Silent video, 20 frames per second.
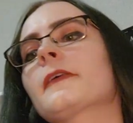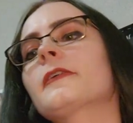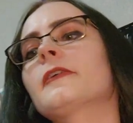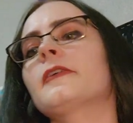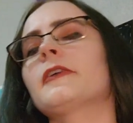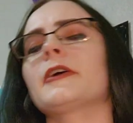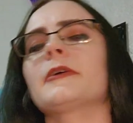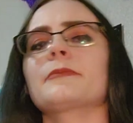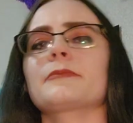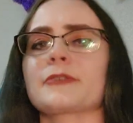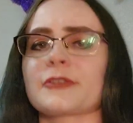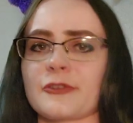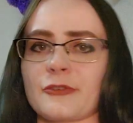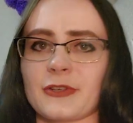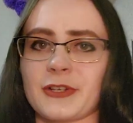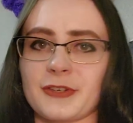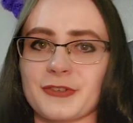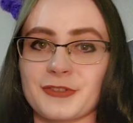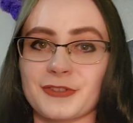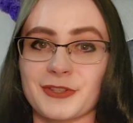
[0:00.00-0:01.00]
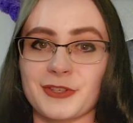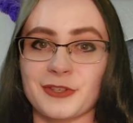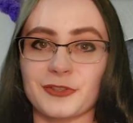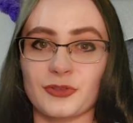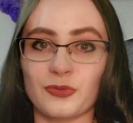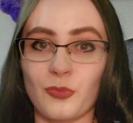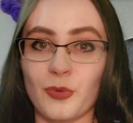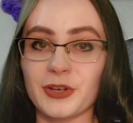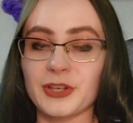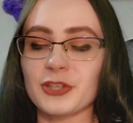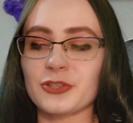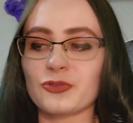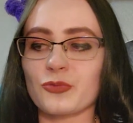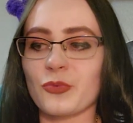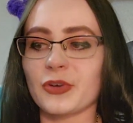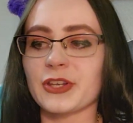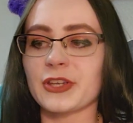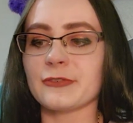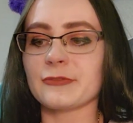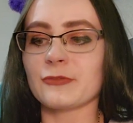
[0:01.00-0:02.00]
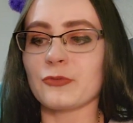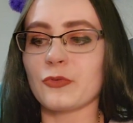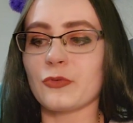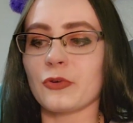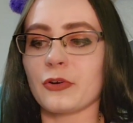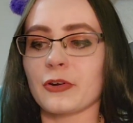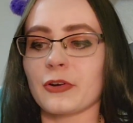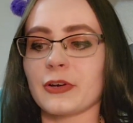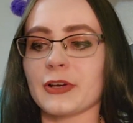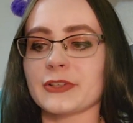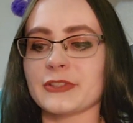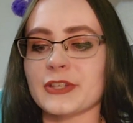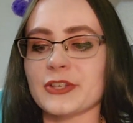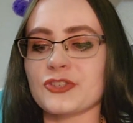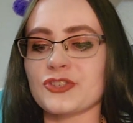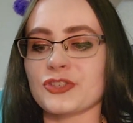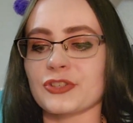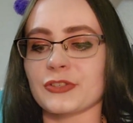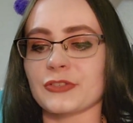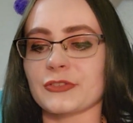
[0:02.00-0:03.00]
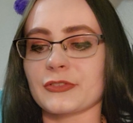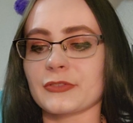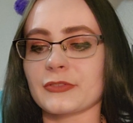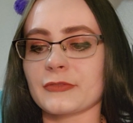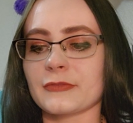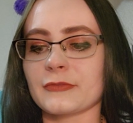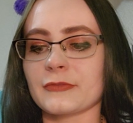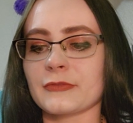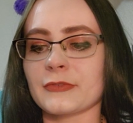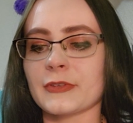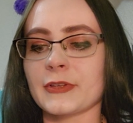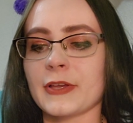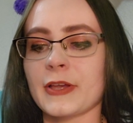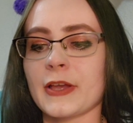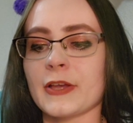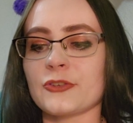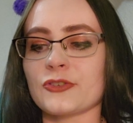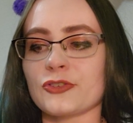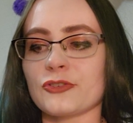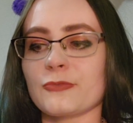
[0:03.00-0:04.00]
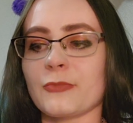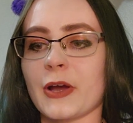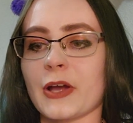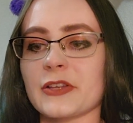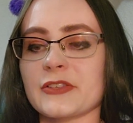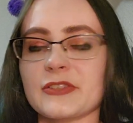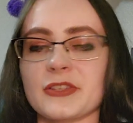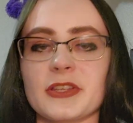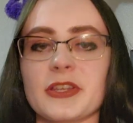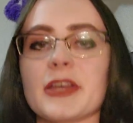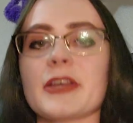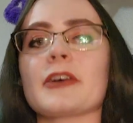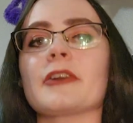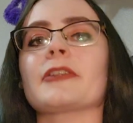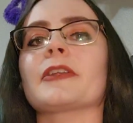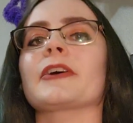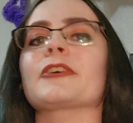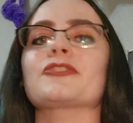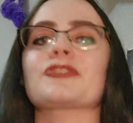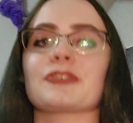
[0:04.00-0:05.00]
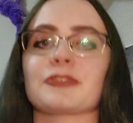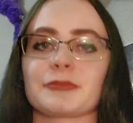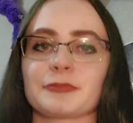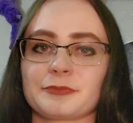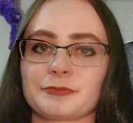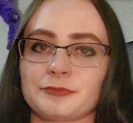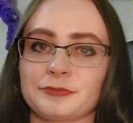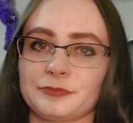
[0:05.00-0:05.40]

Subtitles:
Alright, so here's the 2024 addition to my CD collection.